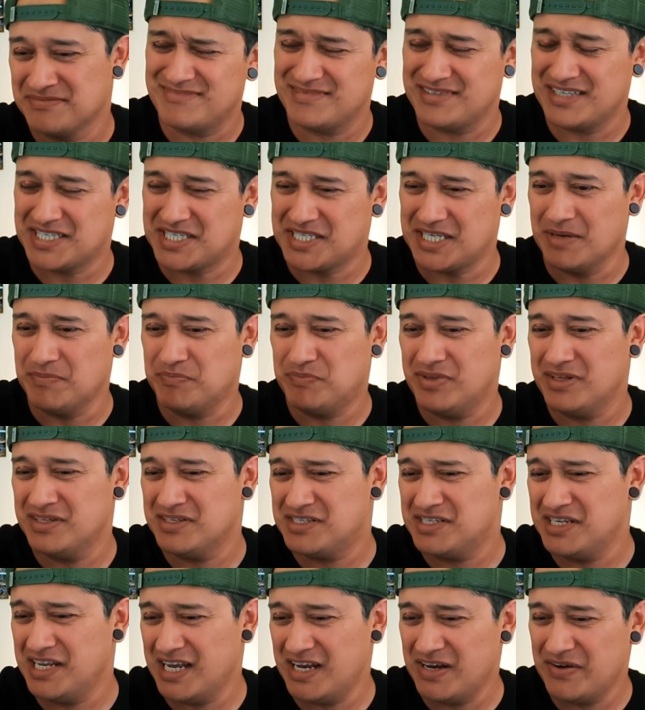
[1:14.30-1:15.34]

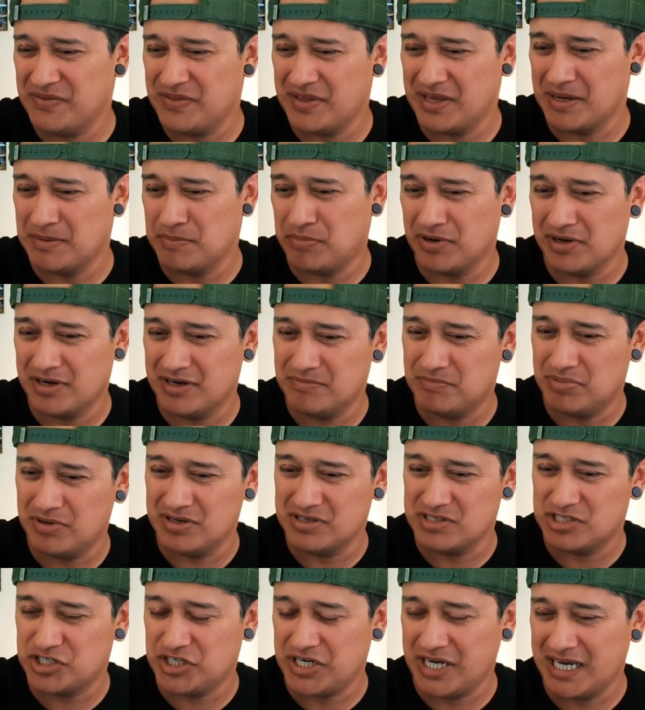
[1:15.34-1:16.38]
acceptance now that I'm part of
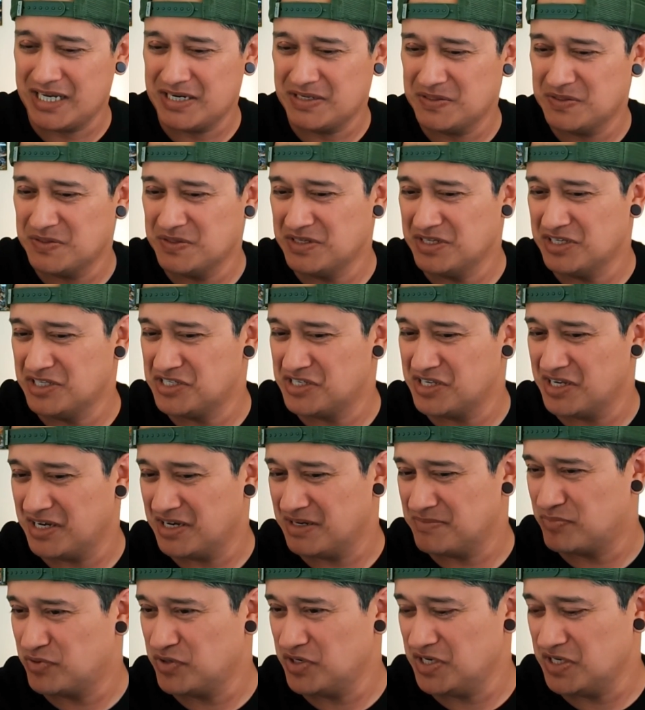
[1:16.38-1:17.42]
Paul's channel is
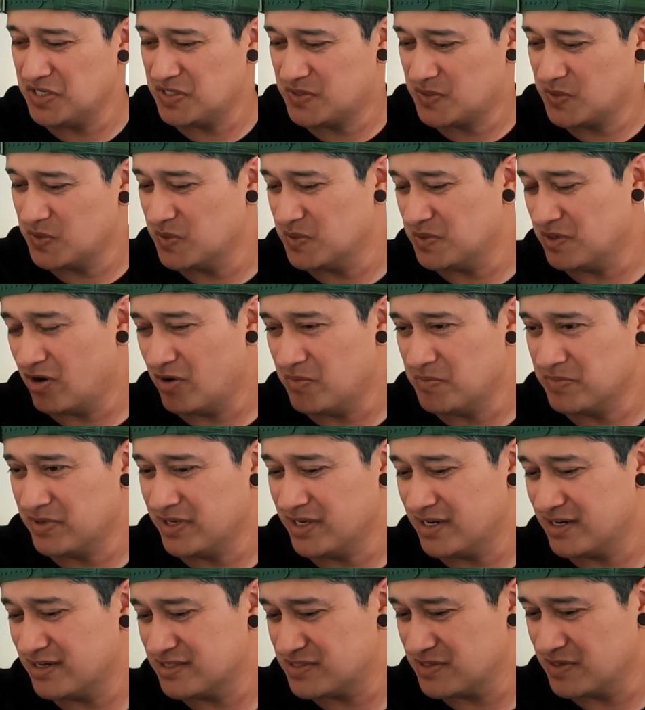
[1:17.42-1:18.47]
pretty cool. Oh
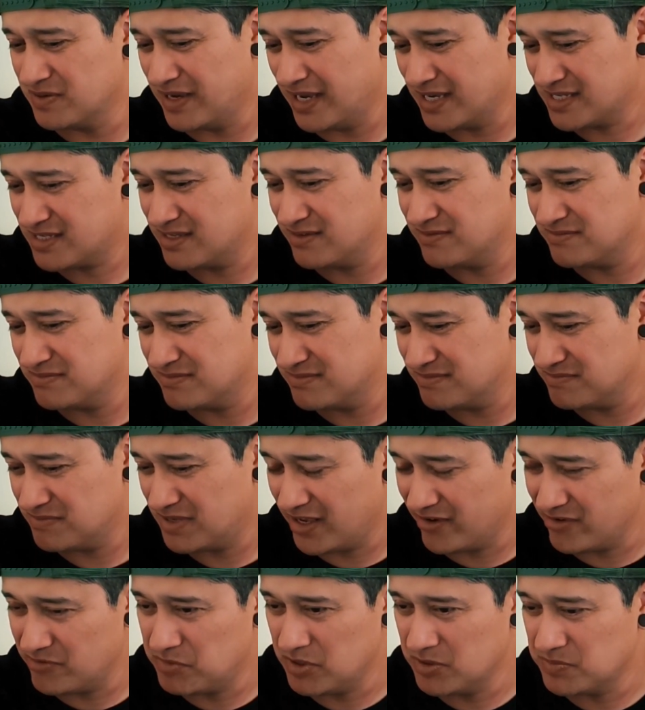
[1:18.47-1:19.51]
man, so
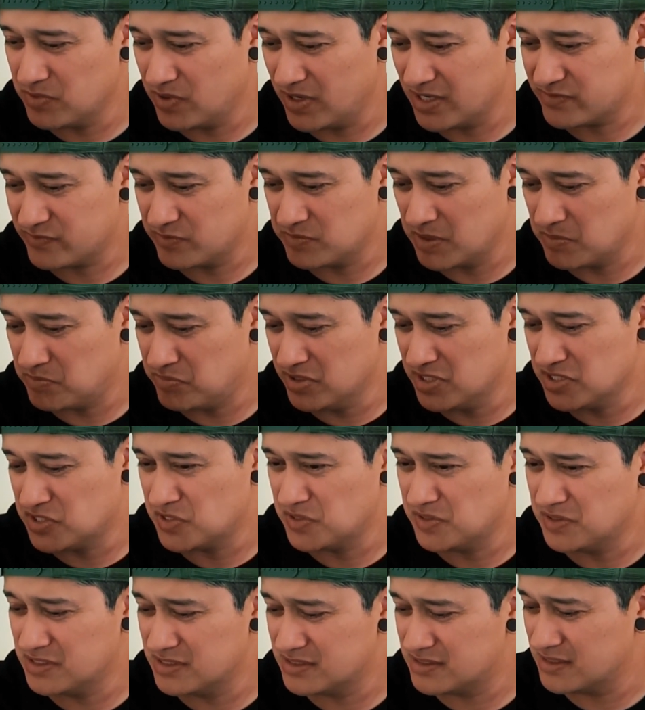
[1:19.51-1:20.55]
having people ask for my
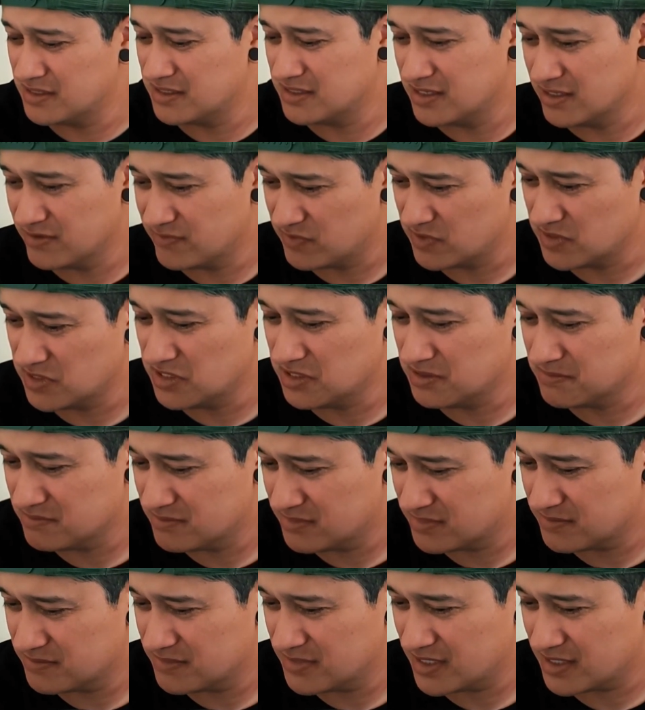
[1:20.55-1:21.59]
picture is definitely
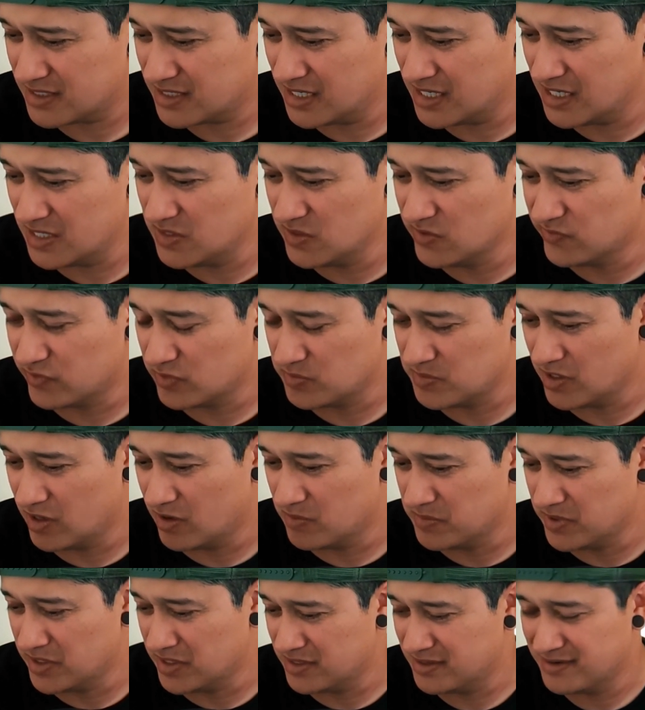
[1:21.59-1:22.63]
kind of new for me, I'll
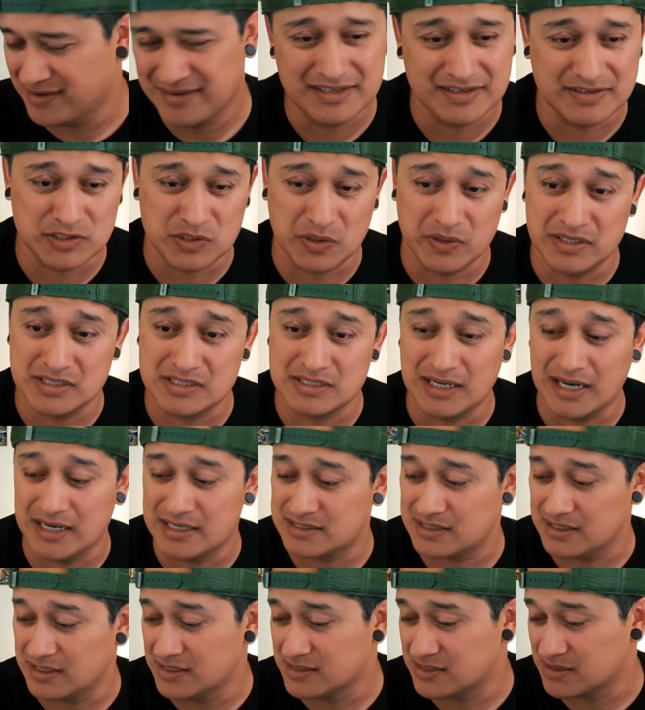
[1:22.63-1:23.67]
admit. So it's nice.
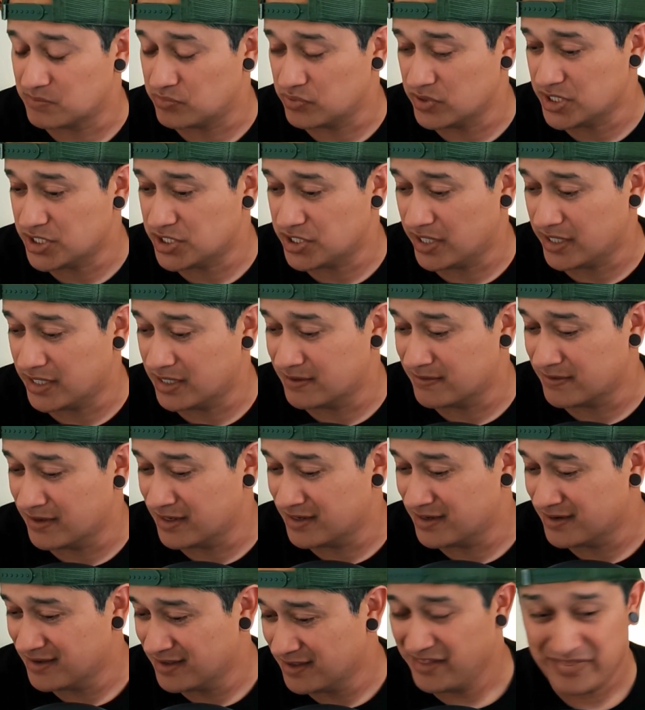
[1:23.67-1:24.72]
It is appreciated,
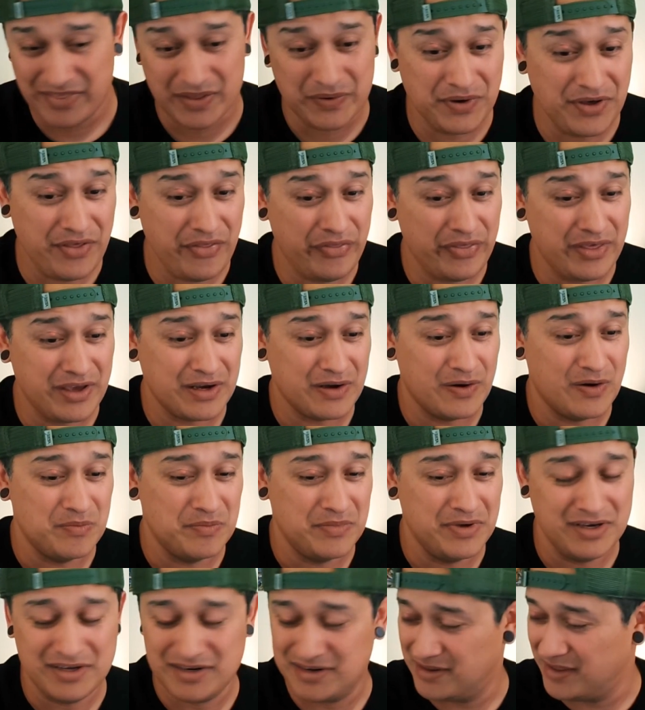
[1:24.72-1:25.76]
right? The one thing I'll
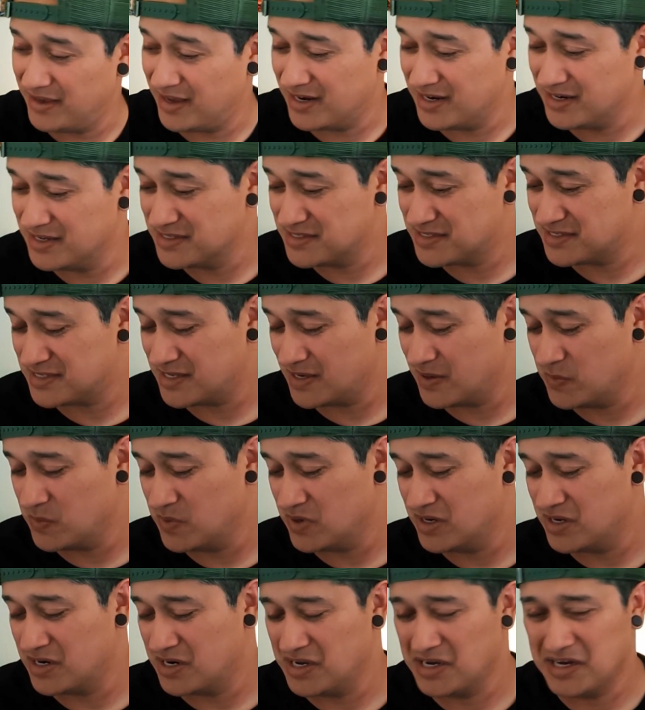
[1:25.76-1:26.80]
admit that is
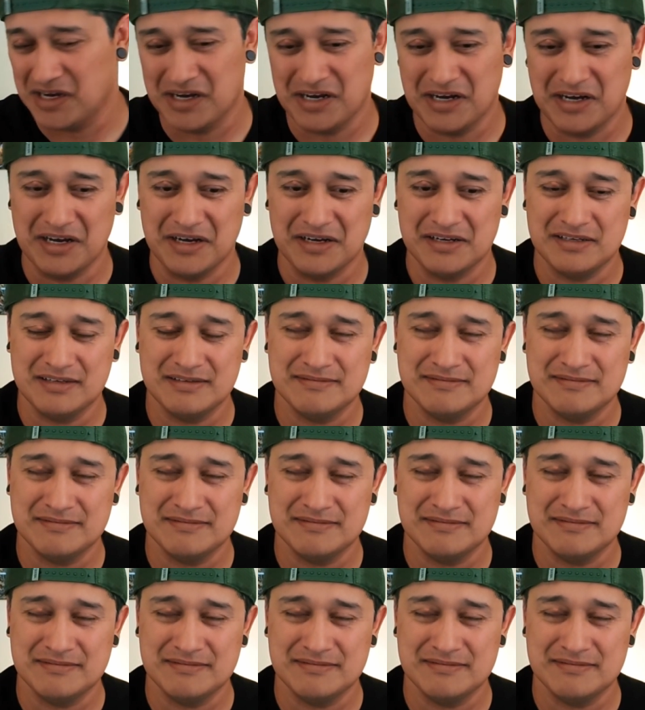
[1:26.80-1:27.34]
somewhat, I